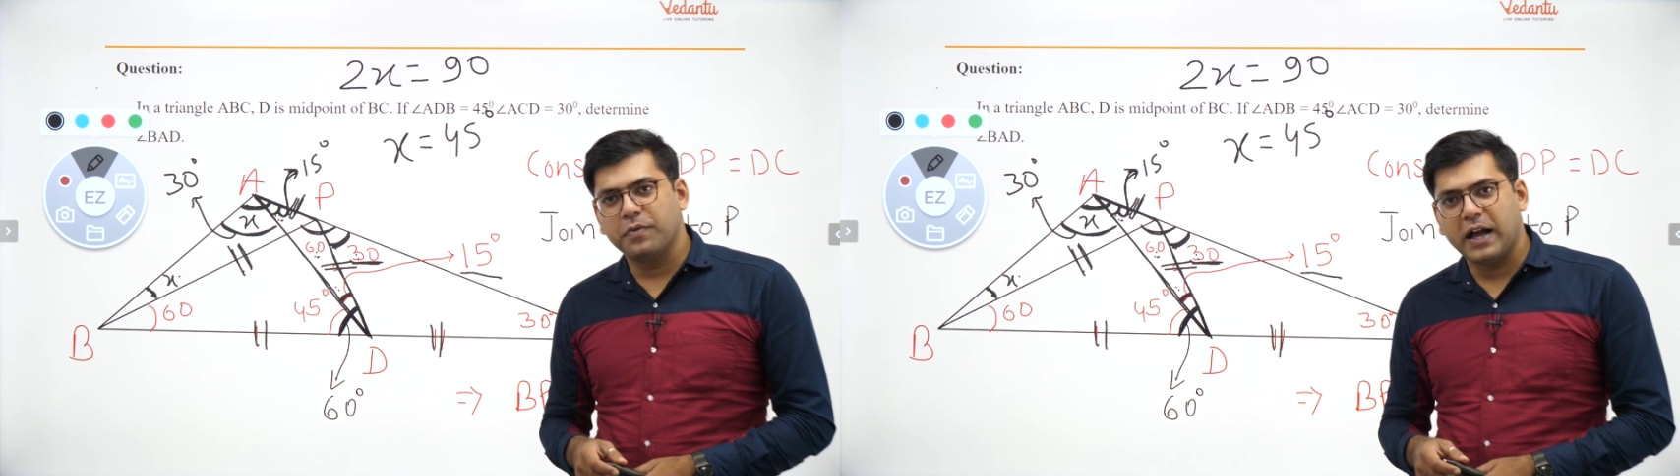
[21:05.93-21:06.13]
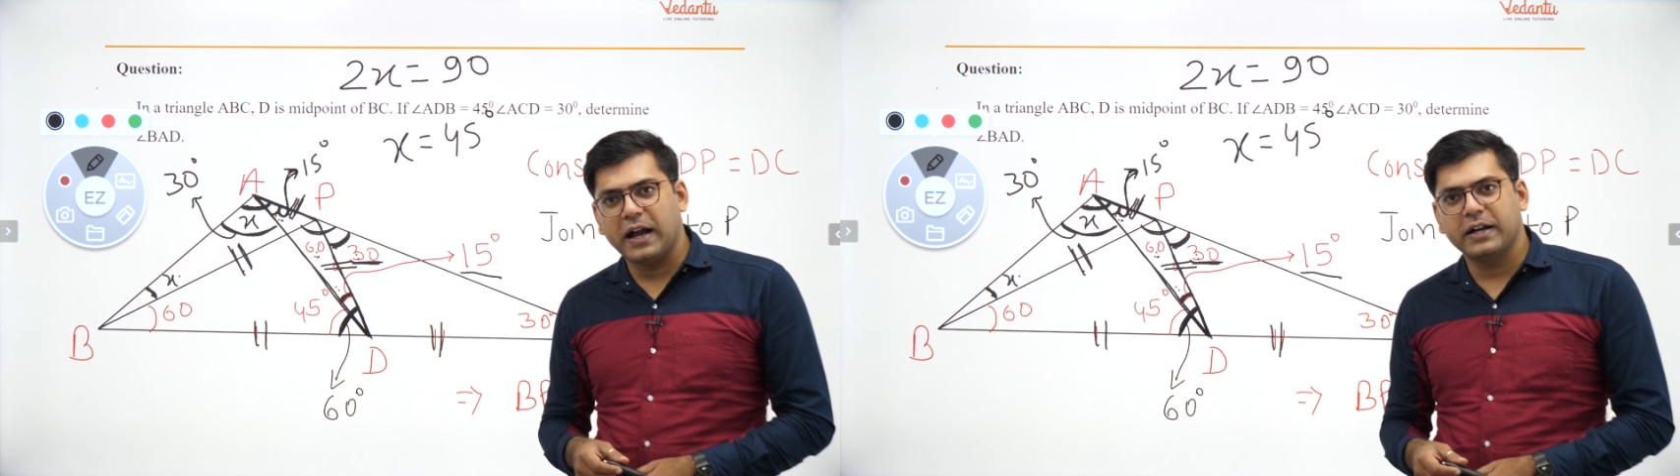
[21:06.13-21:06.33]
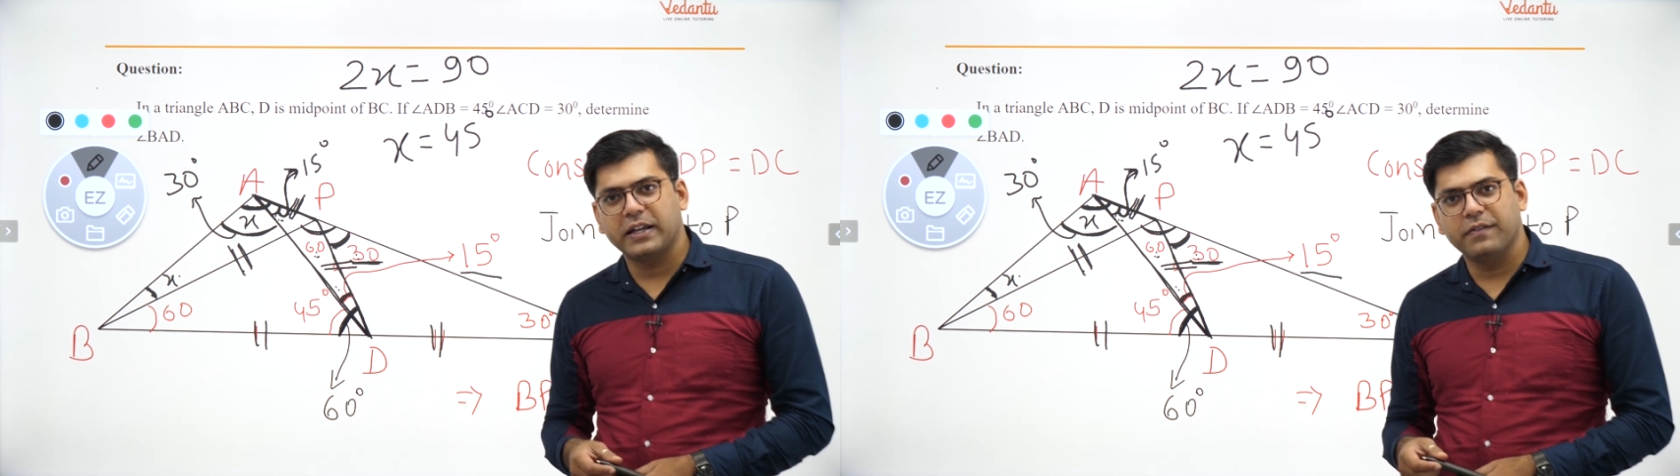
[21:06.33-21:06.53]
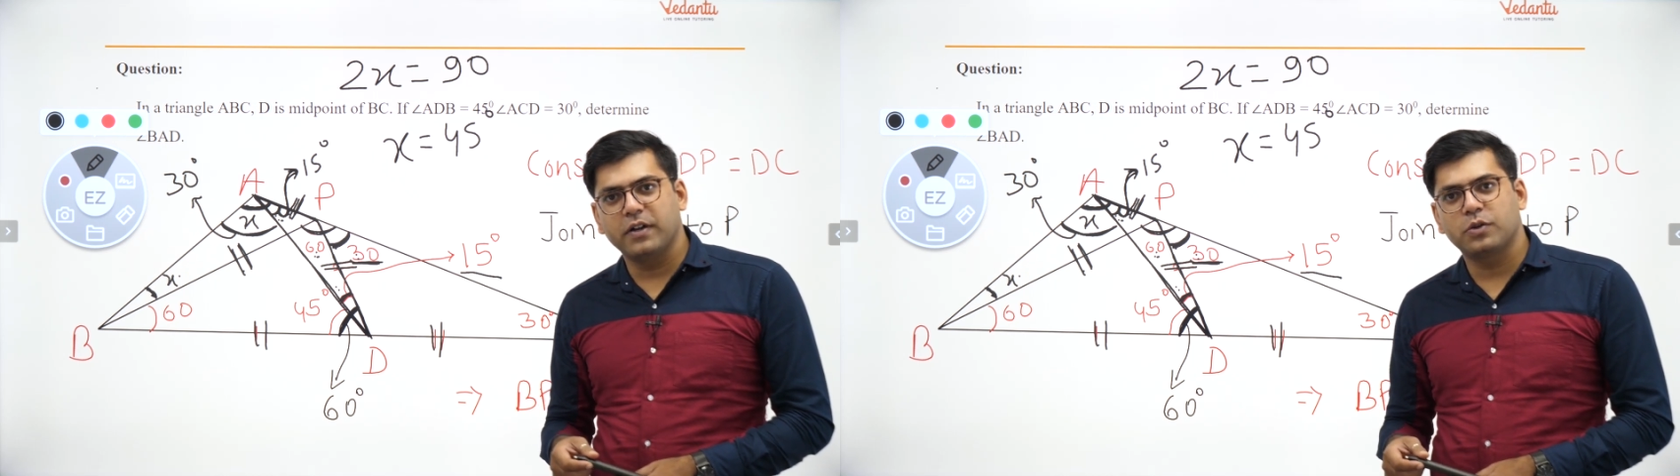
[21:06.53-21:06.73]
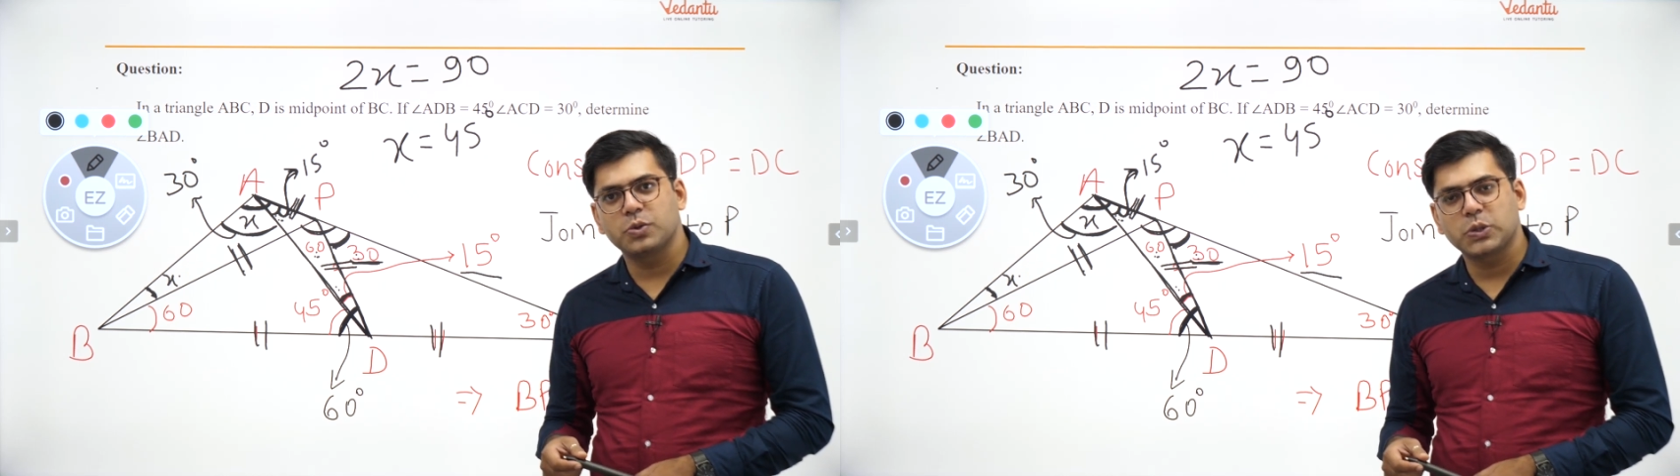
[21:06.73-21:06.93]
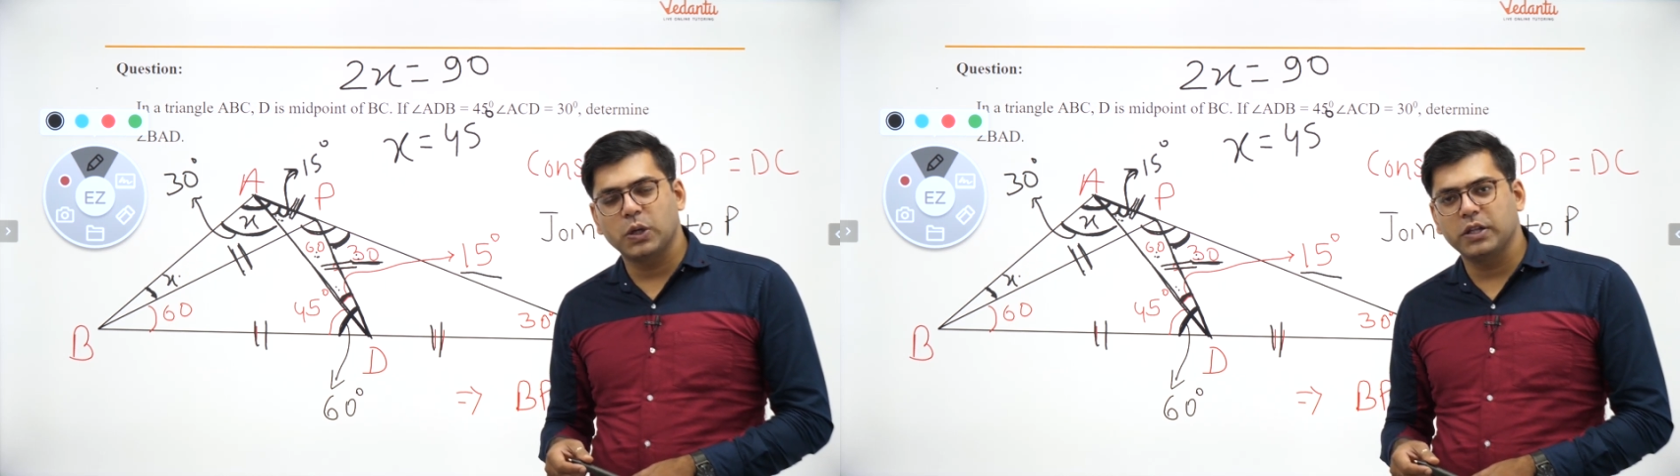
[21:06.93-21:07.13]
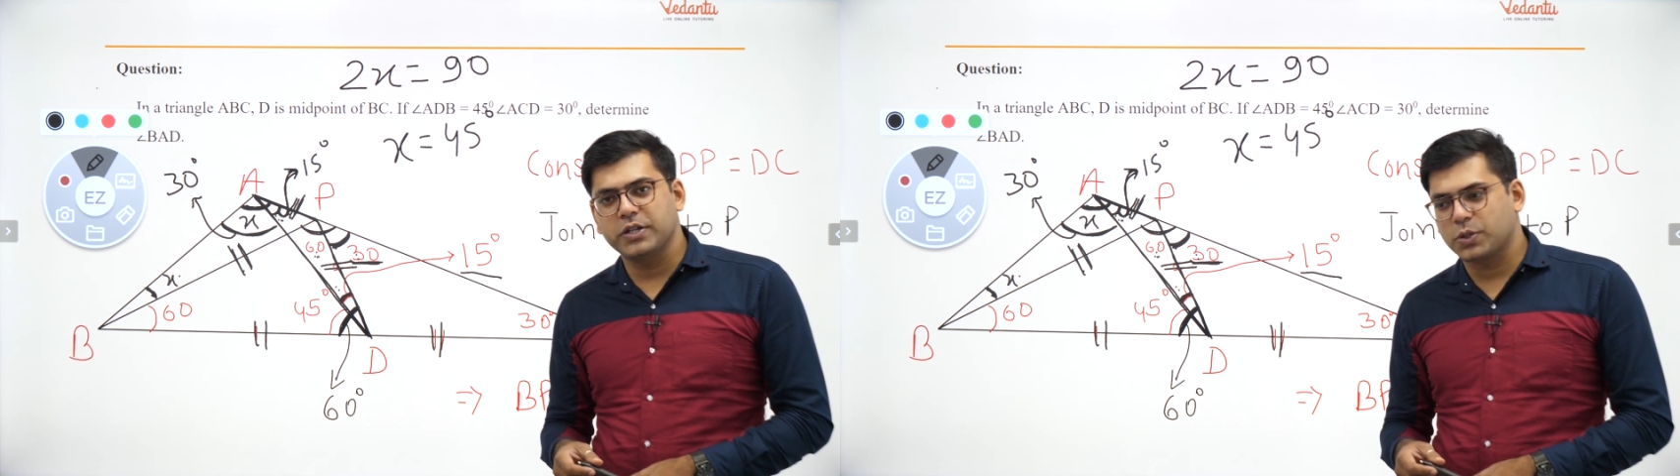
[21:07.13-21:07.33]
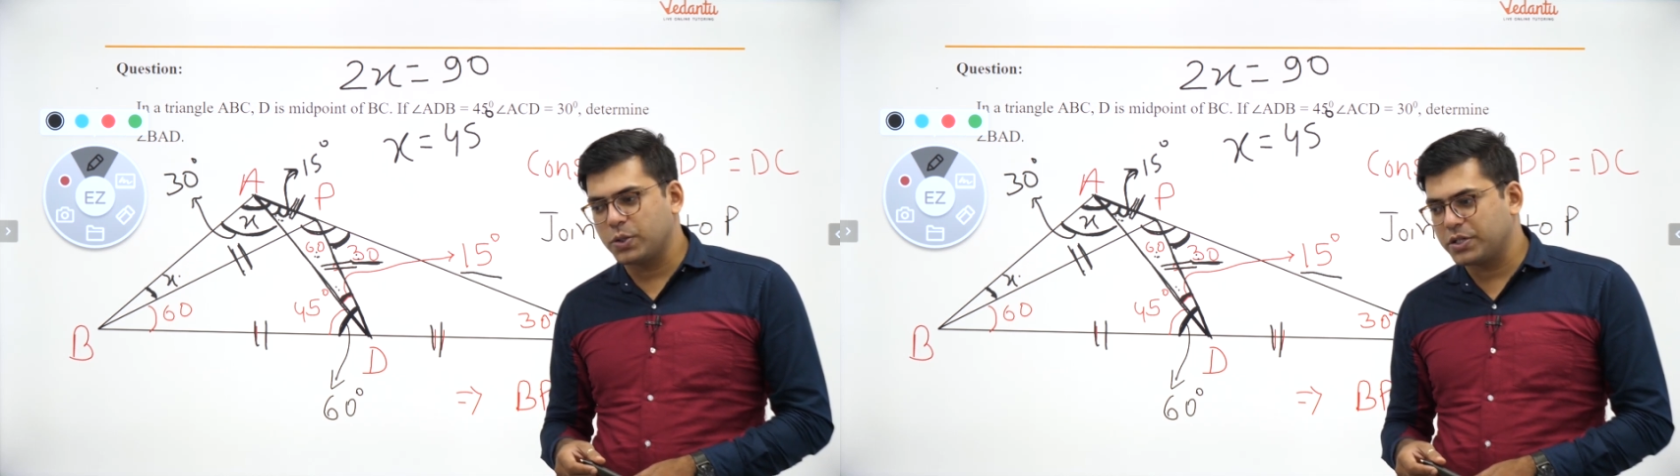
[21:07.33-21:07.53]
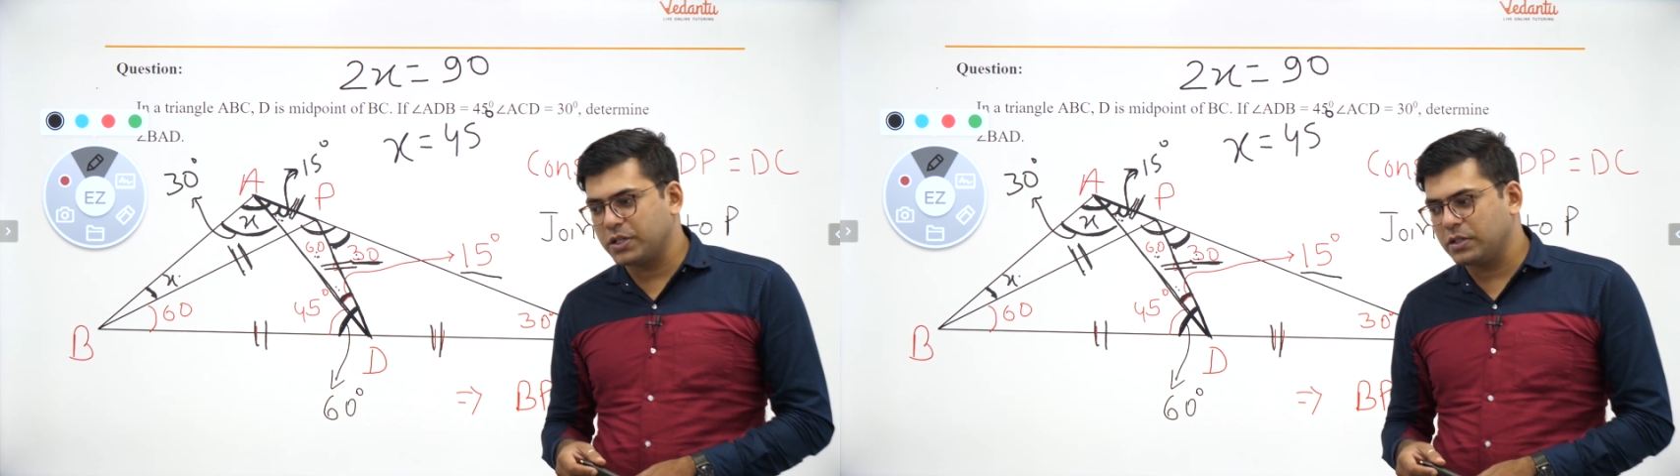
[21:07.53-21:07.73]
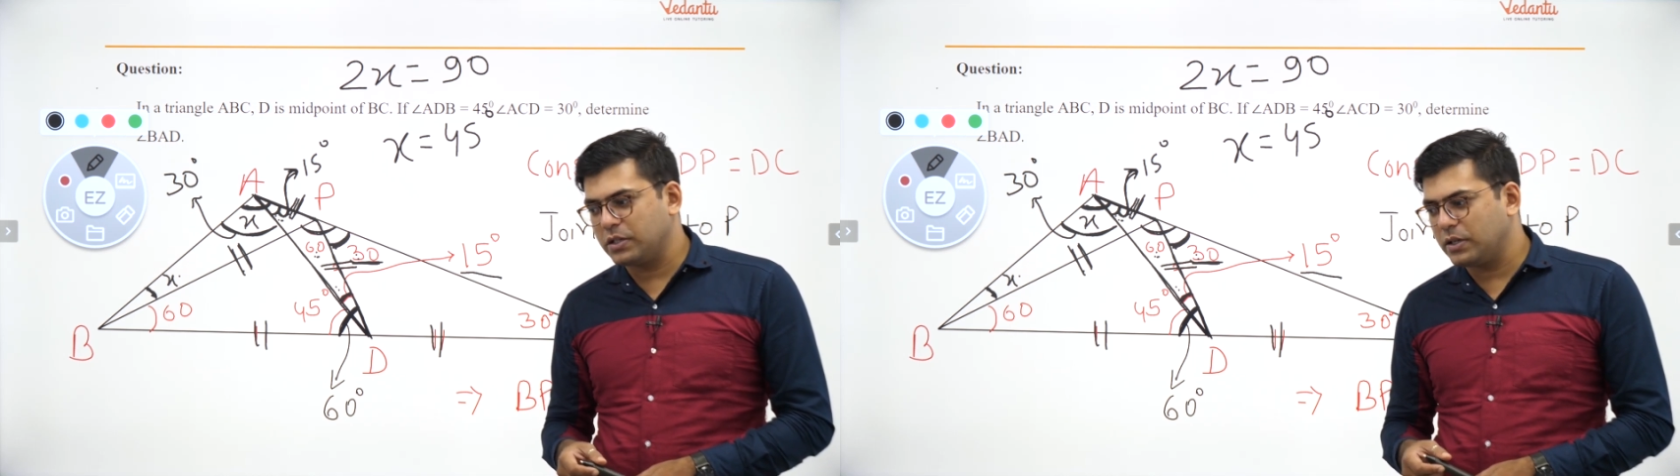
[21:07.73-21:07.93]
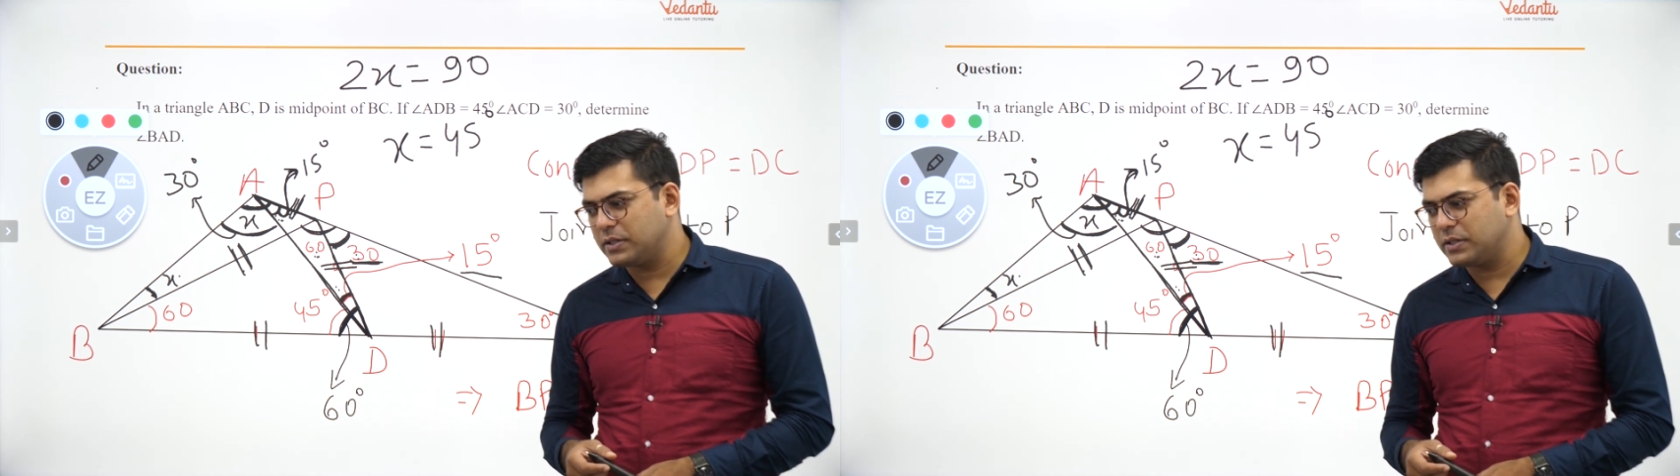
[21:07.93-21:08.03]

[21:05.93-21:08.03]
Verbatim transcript: had given to solve this question